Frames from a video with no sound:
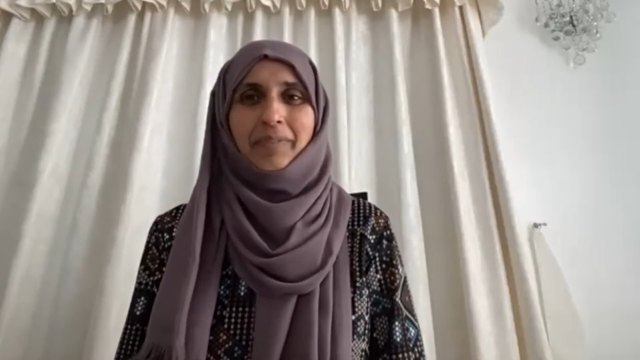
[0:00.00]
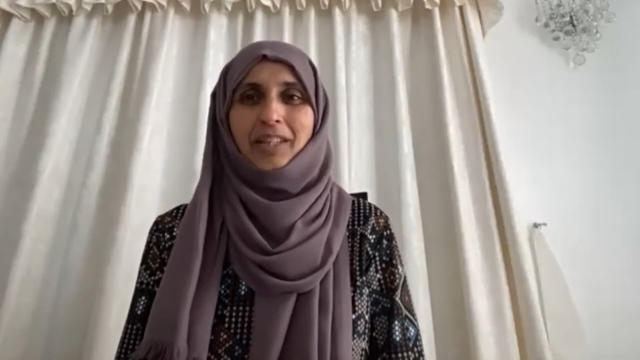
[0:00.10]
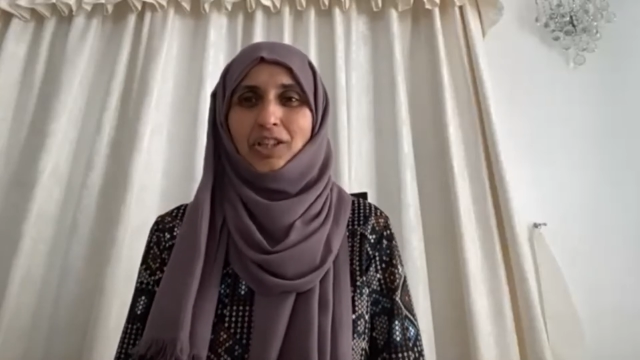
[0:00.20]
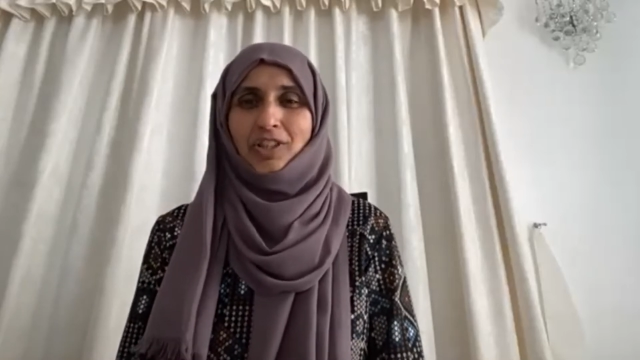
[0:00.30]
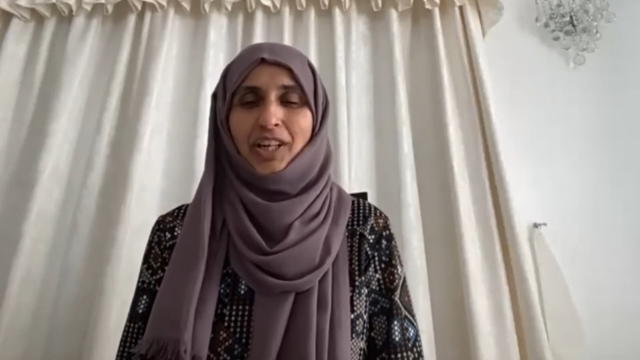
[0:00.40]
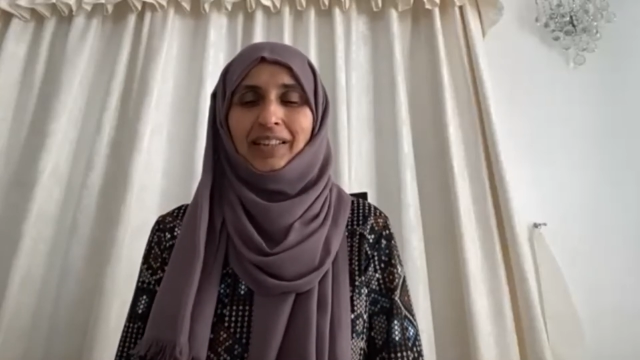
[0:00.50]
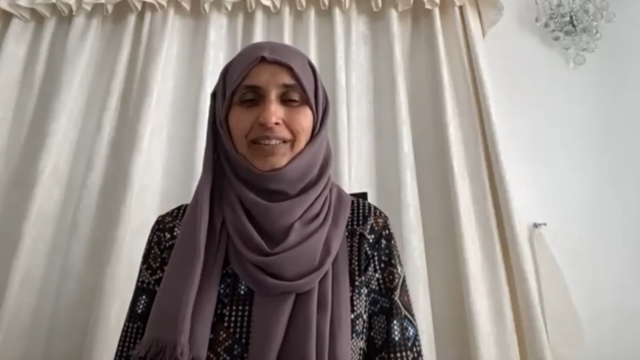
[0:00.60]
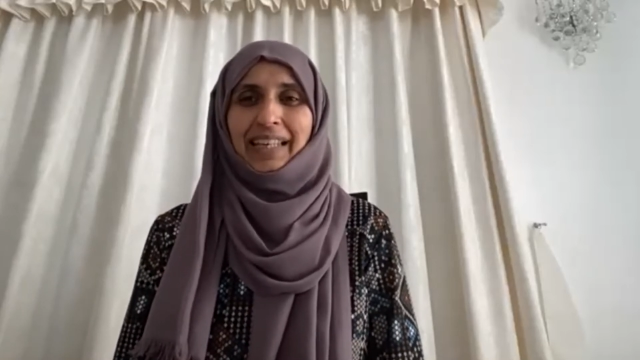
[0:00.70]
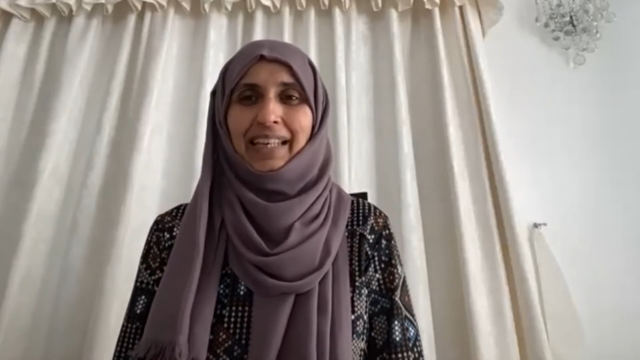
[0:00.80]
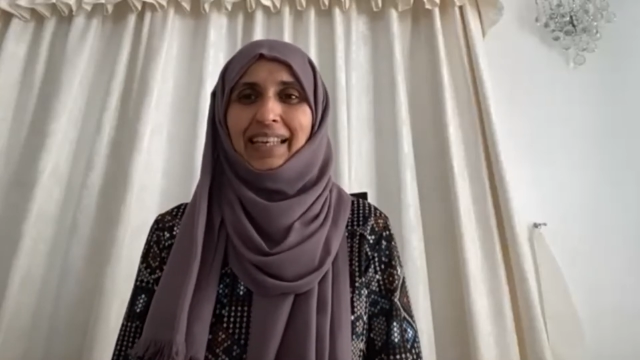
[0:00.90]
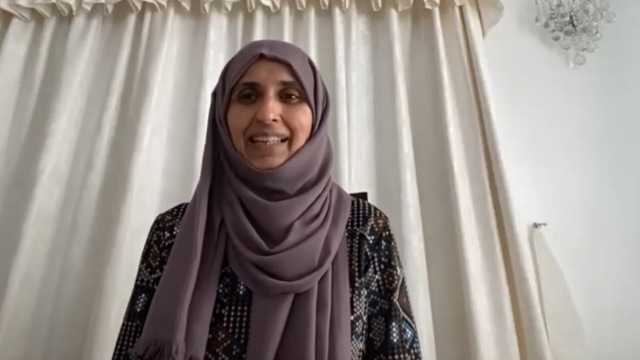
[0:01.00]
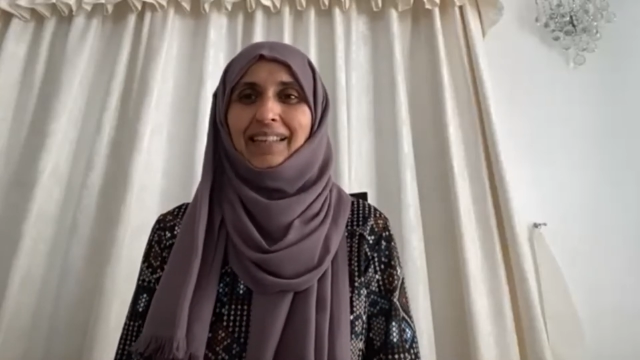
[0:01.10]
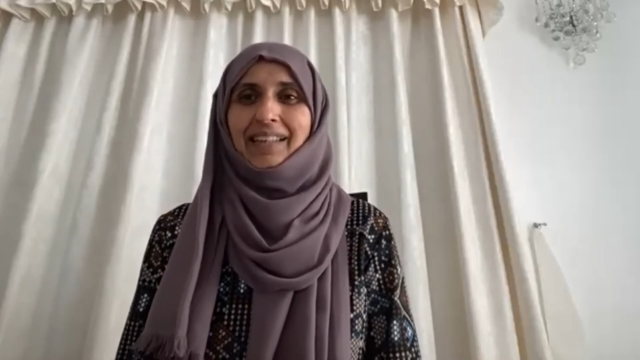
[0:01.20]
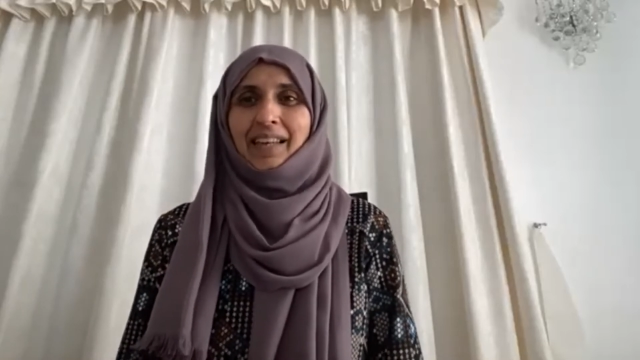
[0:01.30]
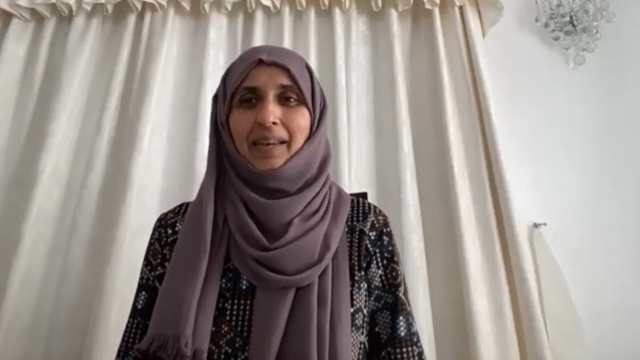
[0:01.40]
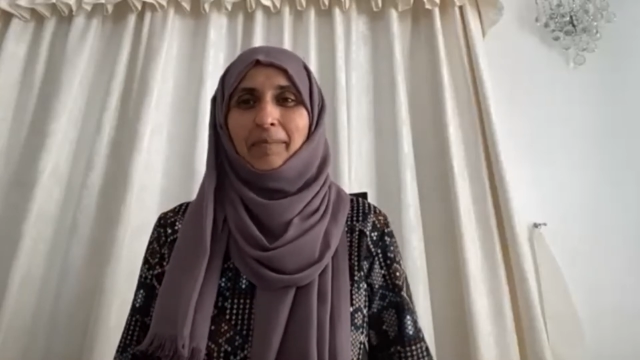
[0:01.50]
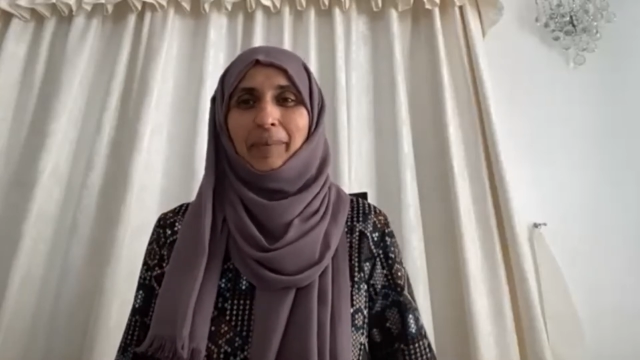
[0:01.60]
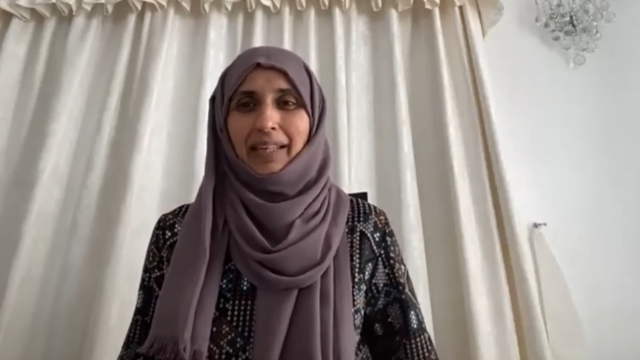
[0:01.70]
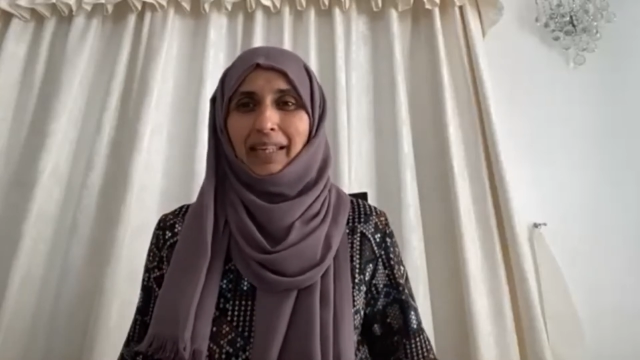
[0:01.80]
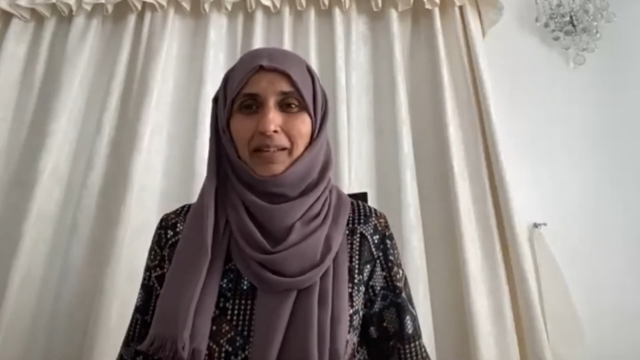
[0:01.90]
this child in,
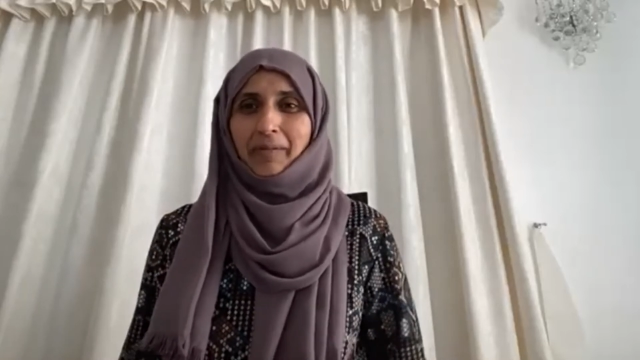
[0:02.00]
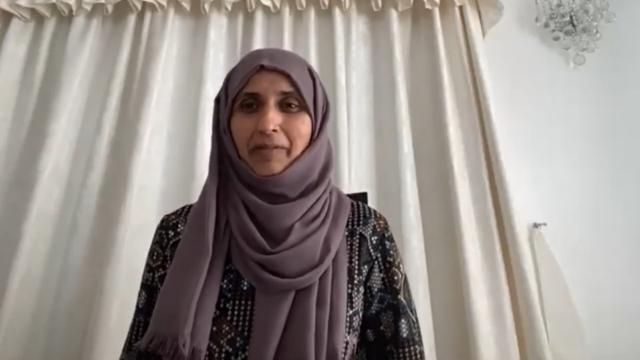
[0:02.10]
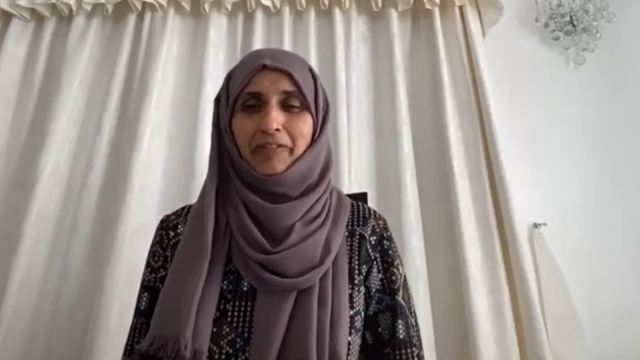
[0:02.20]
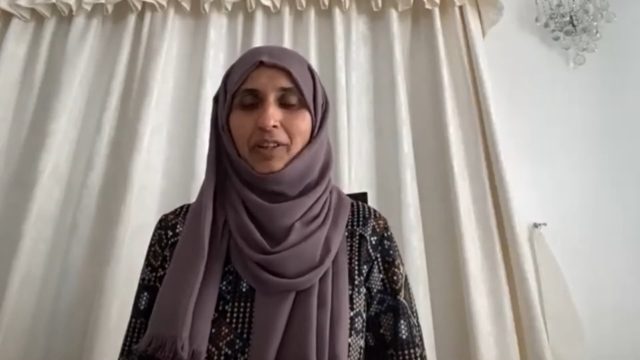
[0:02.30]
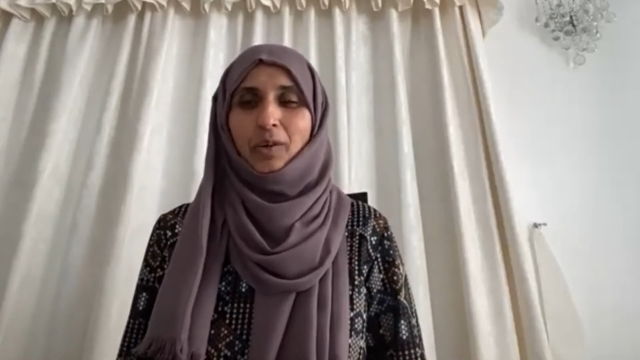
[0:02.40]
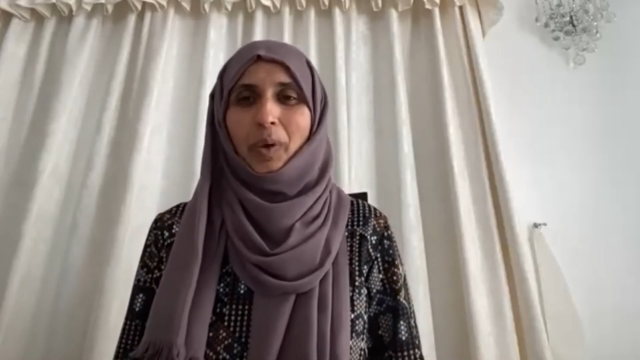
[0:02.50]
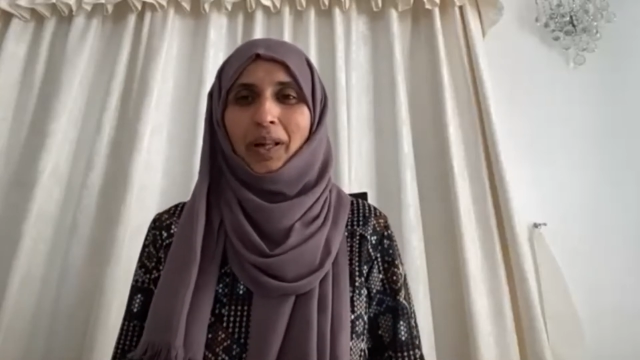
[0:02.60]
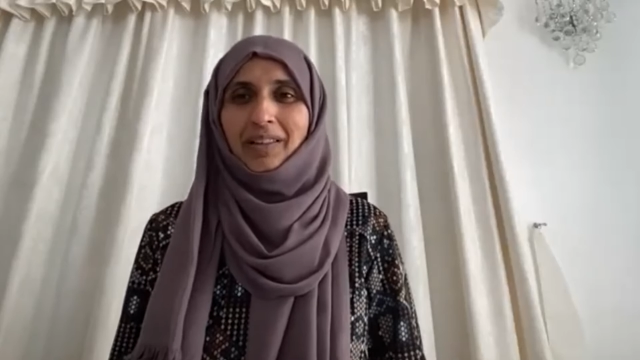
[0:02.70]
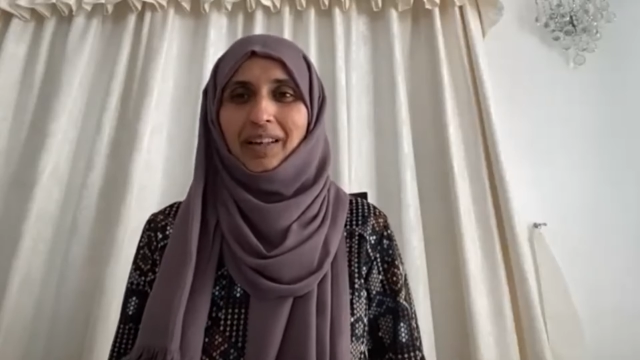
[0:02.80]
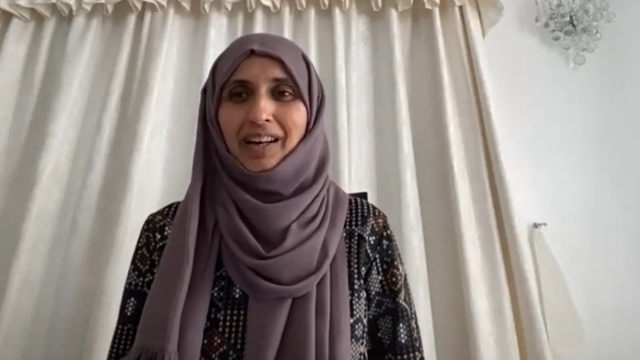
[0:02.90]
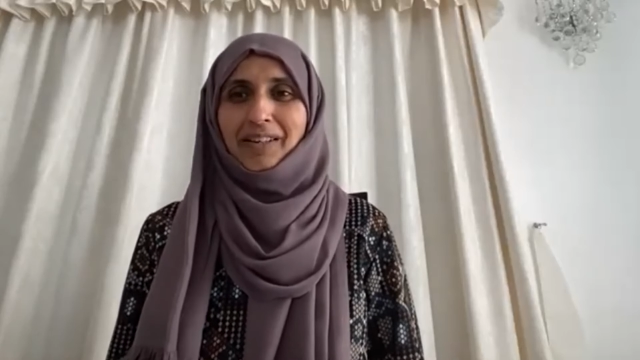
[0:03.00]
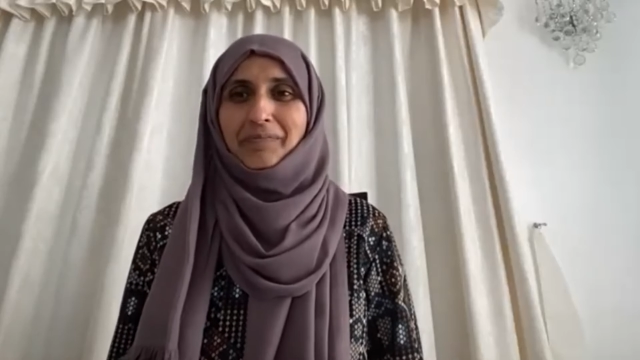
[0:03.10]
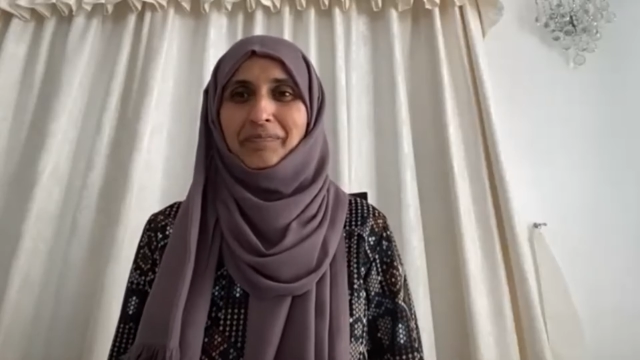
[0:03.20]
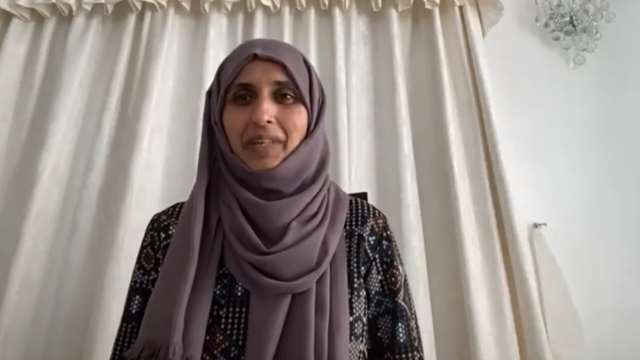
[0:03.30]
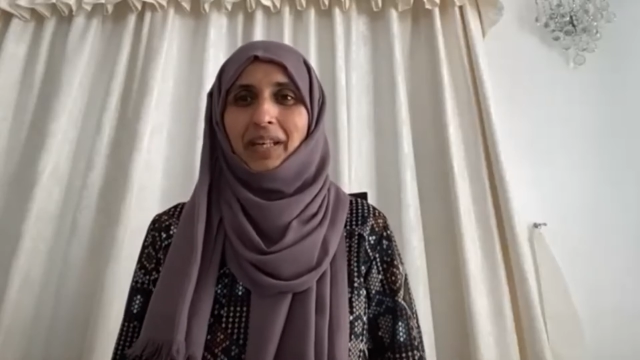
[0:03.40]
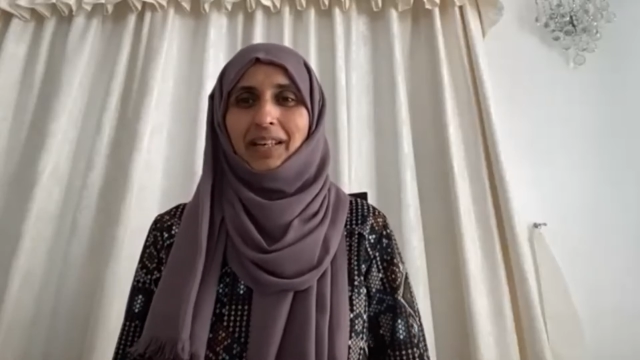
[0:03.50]
making them feel welcome,